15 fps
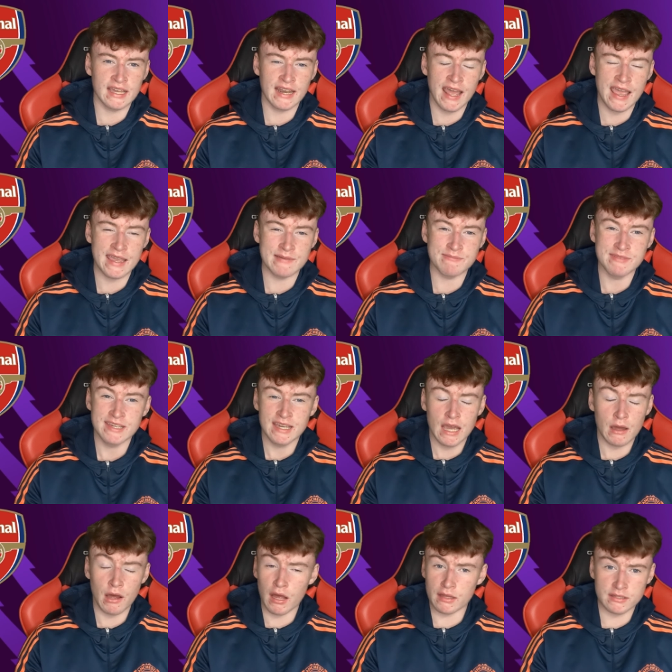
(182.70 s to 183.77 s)
in a,
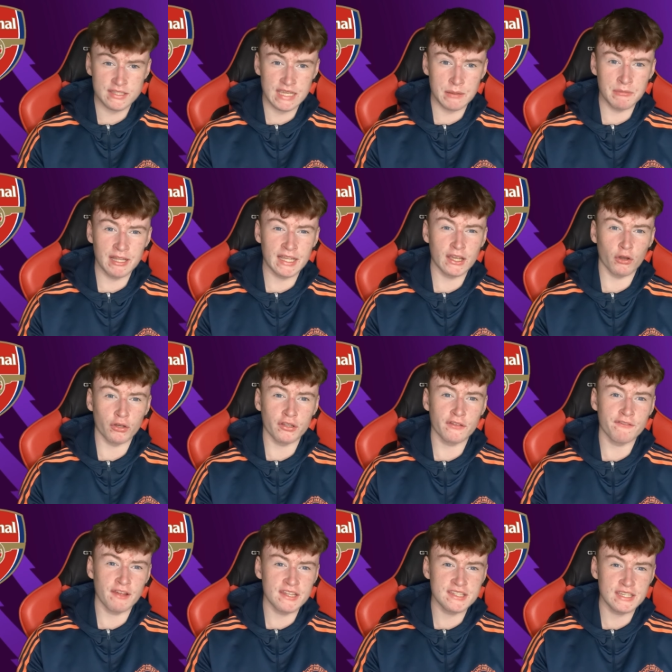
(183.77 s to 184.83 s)
uh, a seemingly
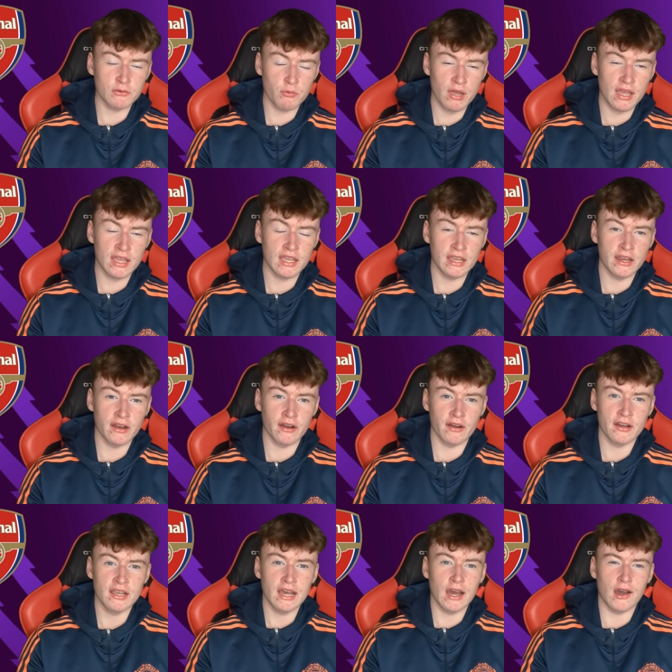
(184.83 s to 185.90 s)
unconvincing way
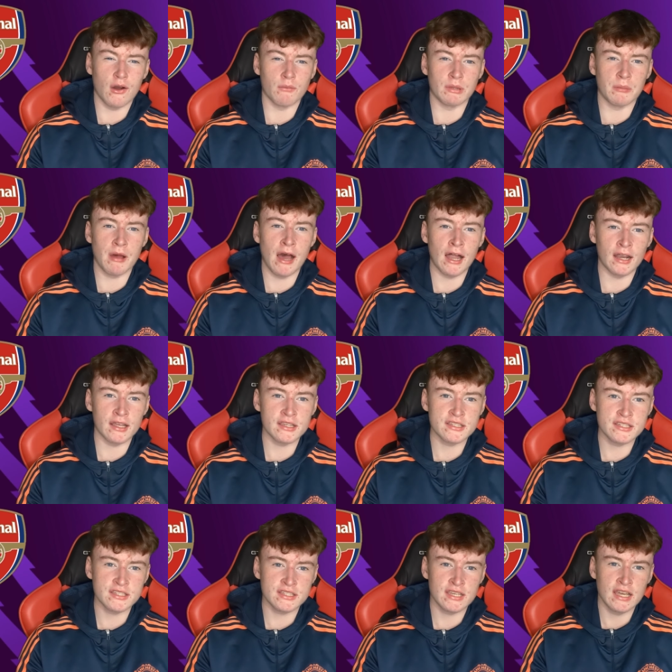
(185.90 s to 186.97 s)
here at home to
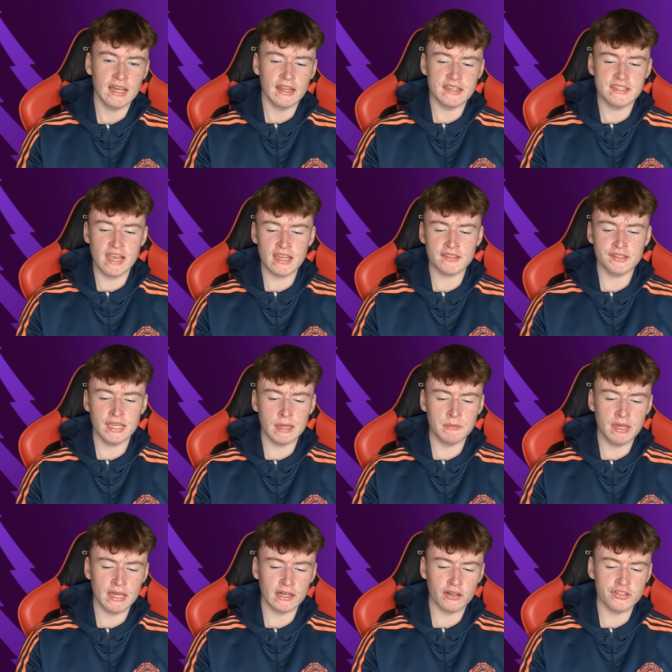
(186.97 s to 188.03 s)
Palace. The second game
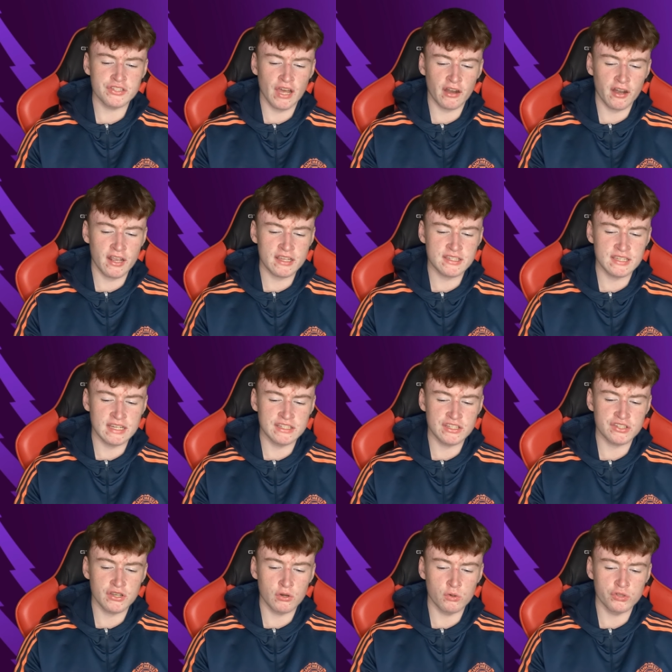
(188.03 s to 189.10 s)
then on Saturday sees
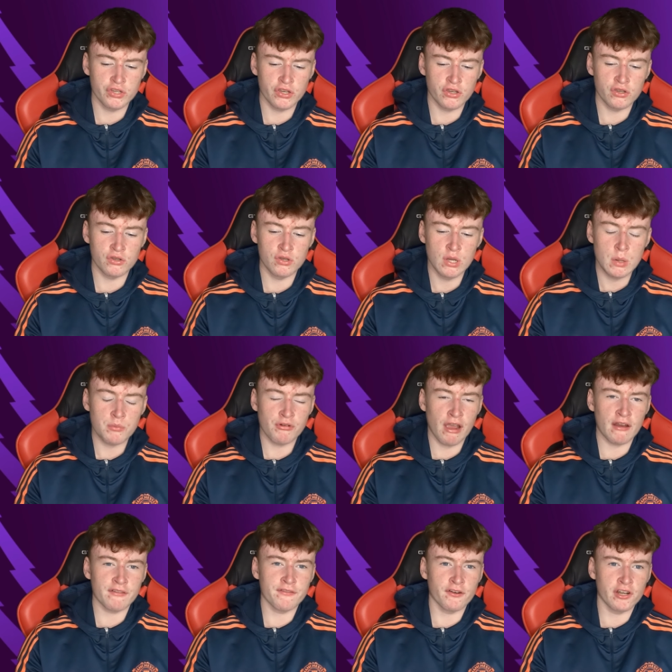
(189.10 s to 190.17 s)
us go to
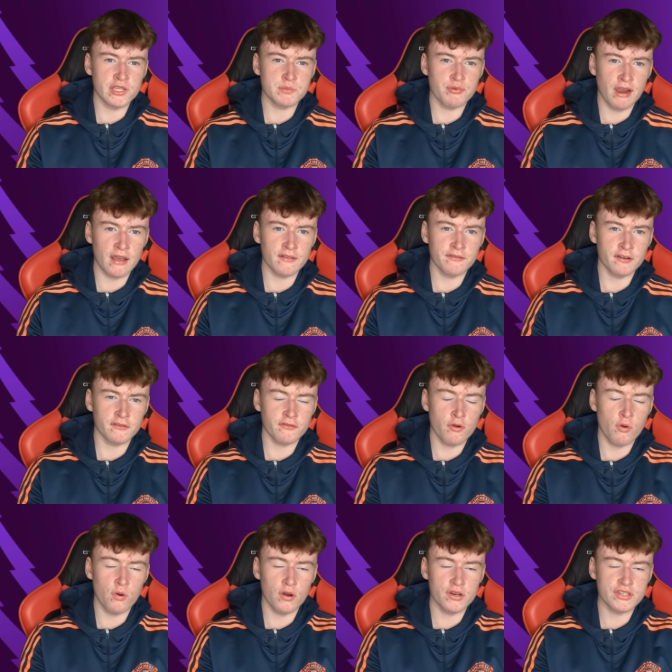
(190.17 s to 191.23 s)
Brentford, as Brentford, of
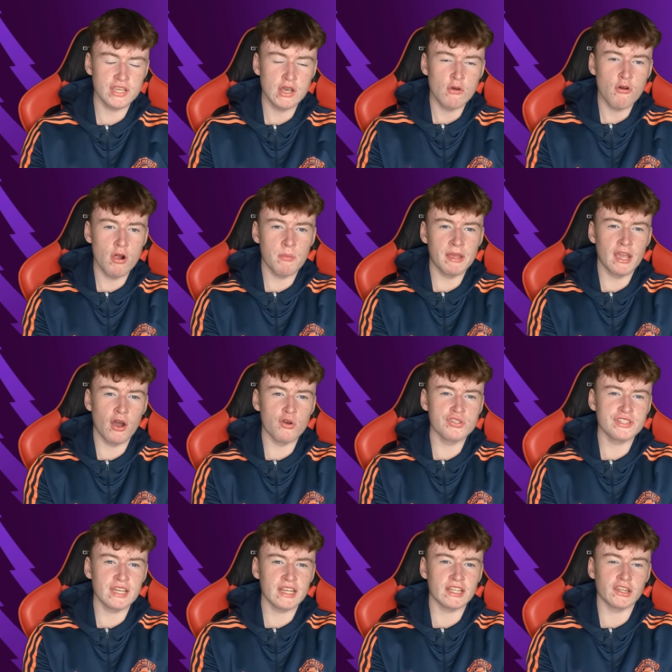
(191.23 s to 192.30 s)
course, will be
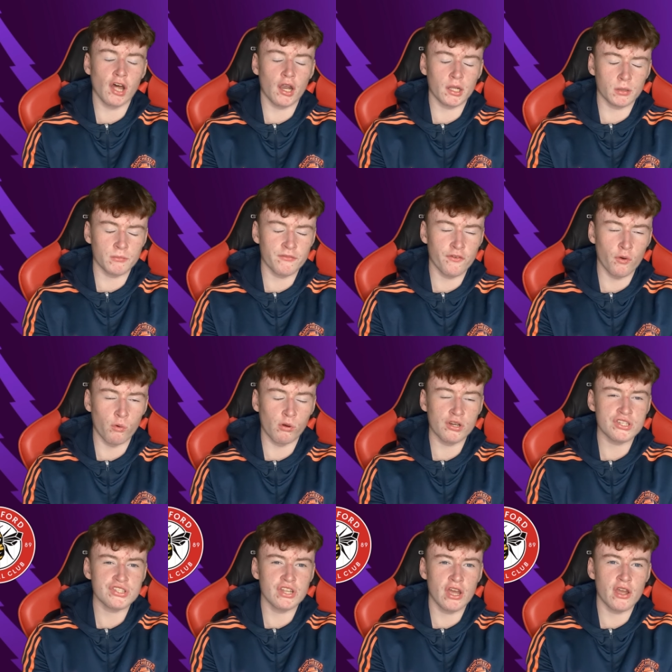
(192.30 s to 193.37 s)
hosting Nottingham
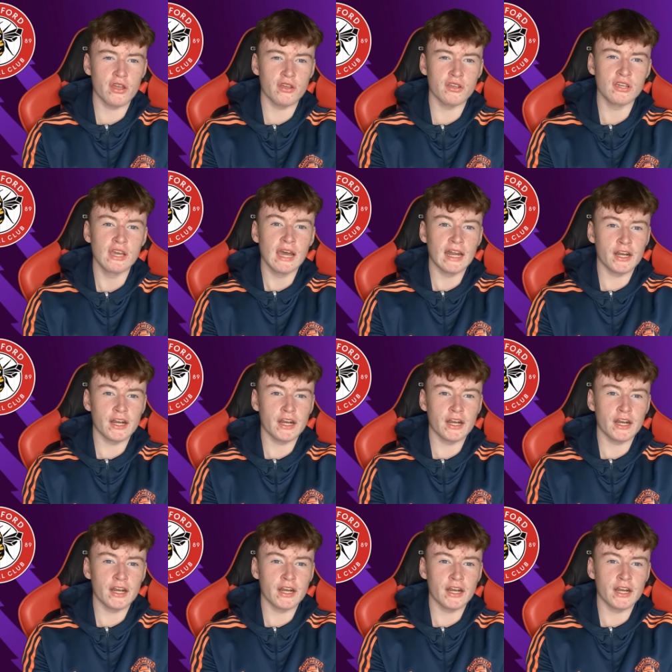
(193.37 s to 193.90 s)
Forest. Now, an